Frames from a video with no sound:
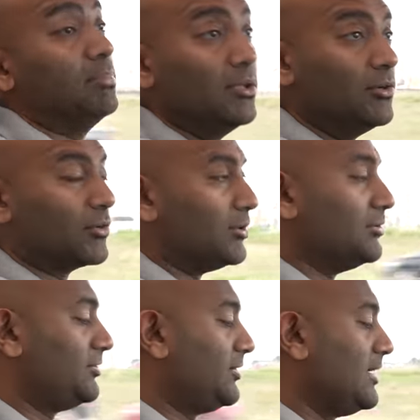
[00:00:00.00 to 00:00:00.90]
Blue
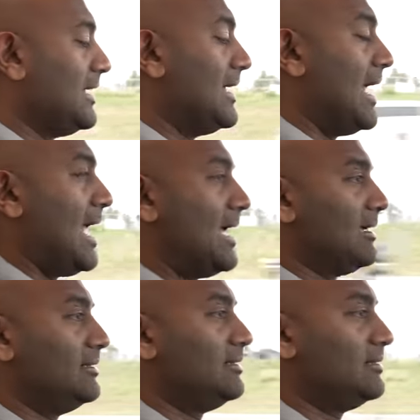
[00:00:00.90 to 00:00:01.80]
Cruise.
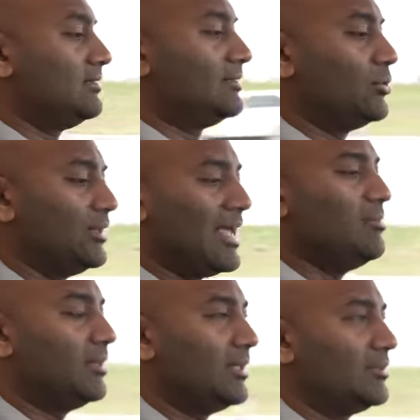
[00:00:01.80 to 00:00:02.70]
And to
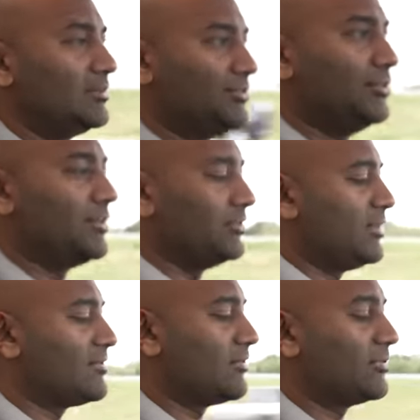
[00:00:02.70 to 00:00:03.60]
enable it, there's two things. You
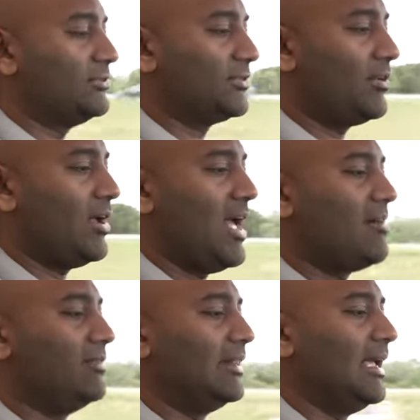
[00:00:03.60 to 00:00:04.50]
have to first of all
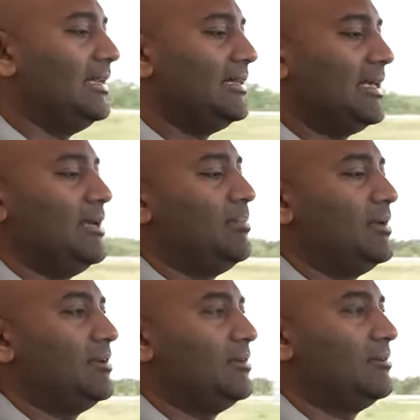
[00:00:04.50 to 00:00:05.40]
have lane
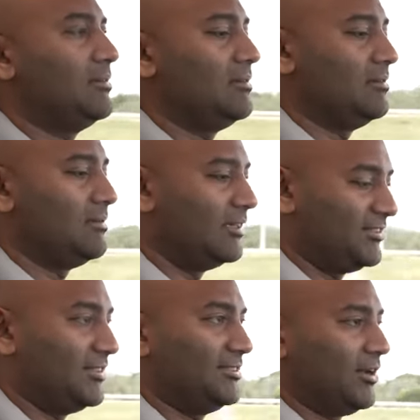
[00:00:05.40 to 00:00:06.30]
keeping
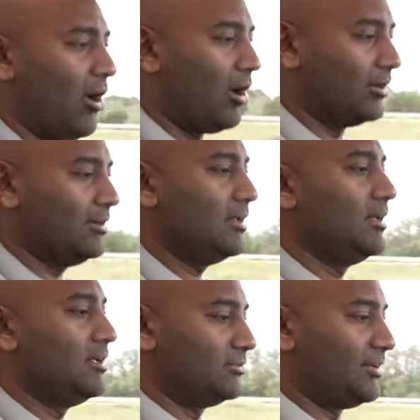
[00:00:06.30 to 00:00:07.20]
assist on.
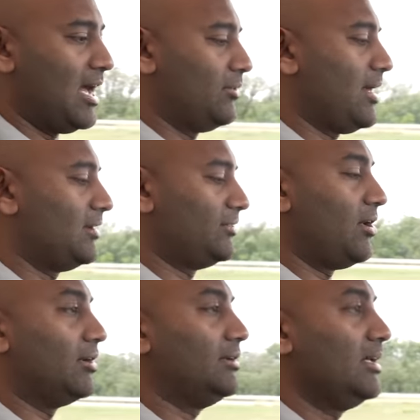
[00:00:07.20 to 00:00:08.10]
So now that is
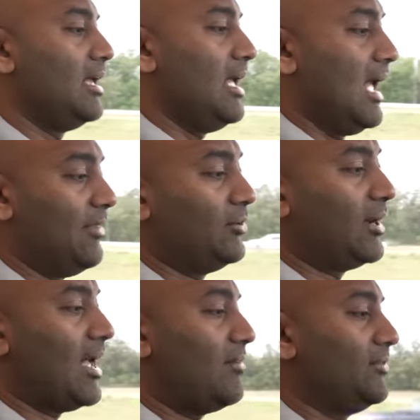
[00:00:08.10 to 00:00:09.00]
on. And then you
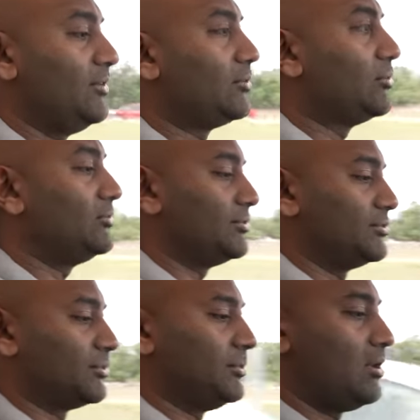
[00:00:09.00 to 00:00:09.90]
gotta have the cruise
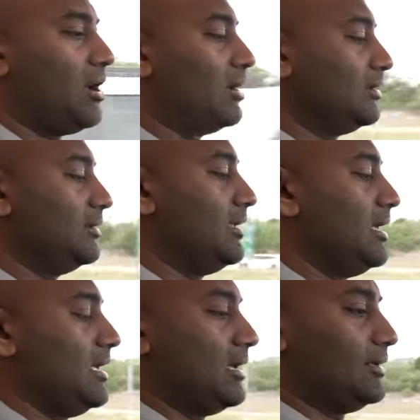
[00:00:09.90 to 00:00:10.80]
control on.
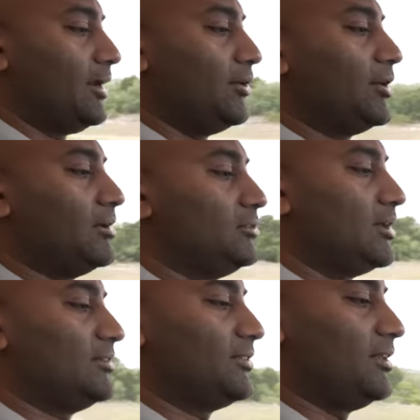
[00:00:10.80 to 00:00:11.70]
Here you can
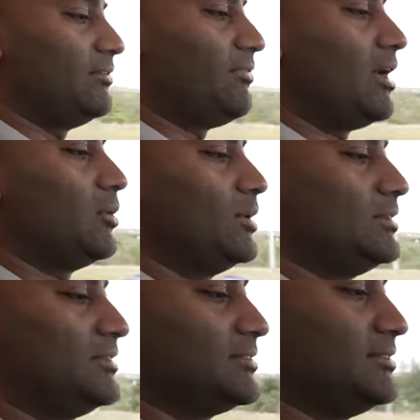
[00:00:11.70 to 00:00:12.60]
adjust the following
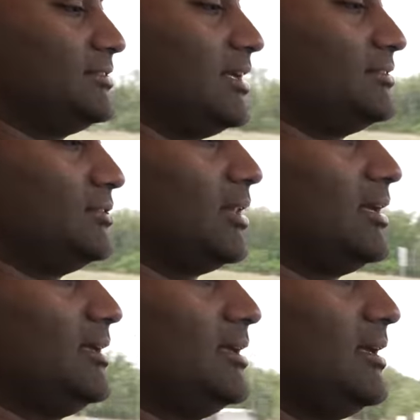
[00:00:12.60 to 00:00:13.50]
distance as you like.